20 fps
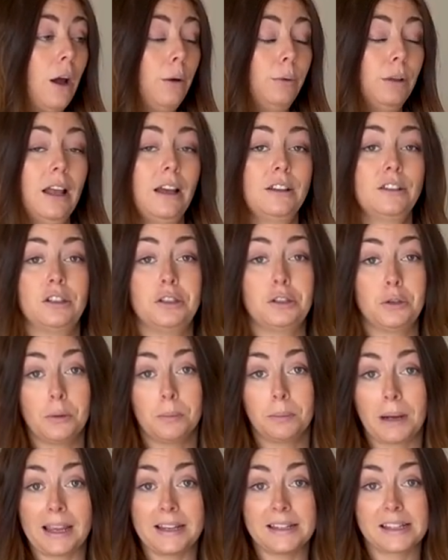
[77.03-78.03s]
I would like to
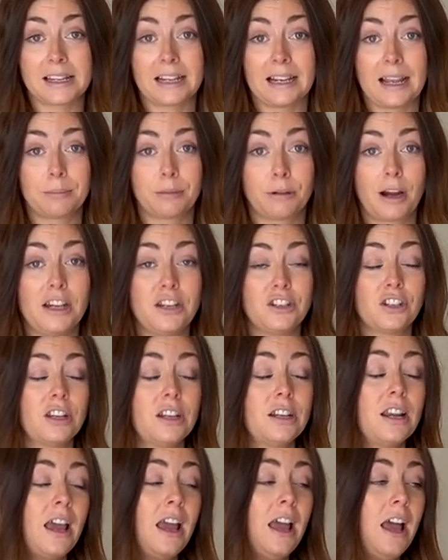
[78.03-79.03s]
do a blazer
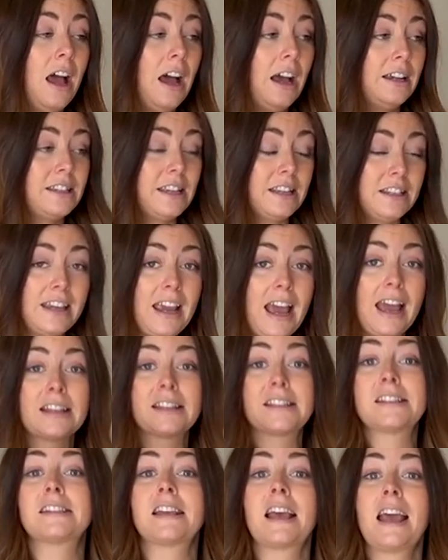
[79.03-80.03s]
collaboration. I said
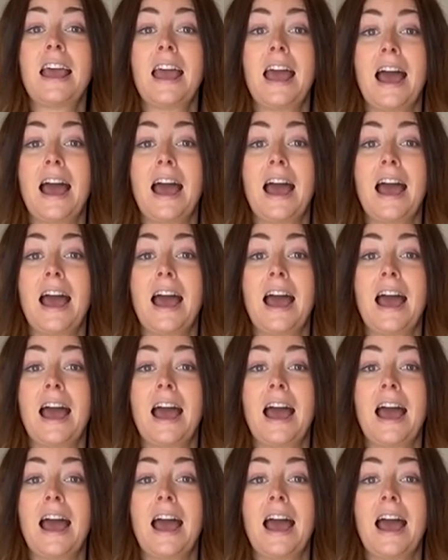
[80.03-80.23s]
yes.